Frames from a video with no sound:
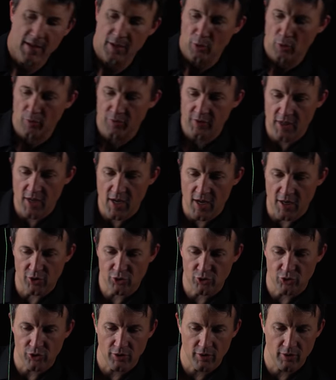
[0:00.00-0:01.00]
at
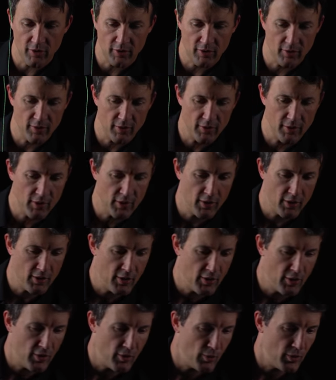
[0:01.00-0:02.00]
OVH,
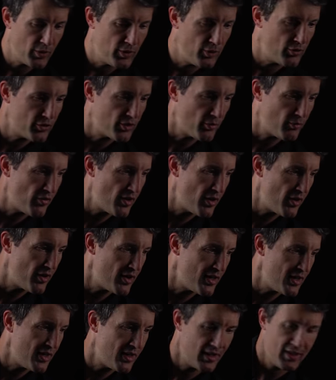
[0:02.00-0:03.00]
we do some
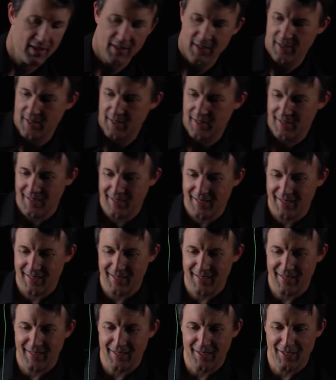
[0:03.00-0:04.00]
very
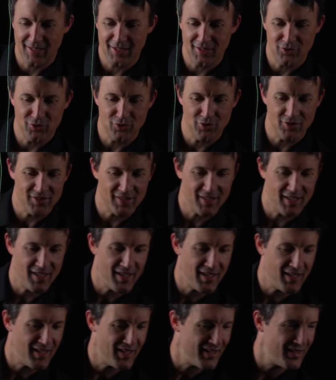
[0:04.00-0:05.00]

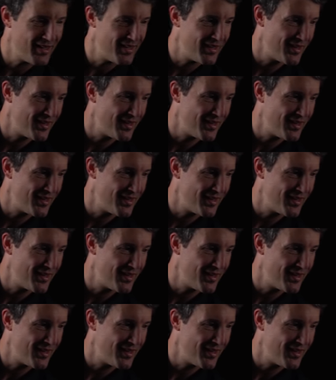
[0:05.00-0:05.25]
interesting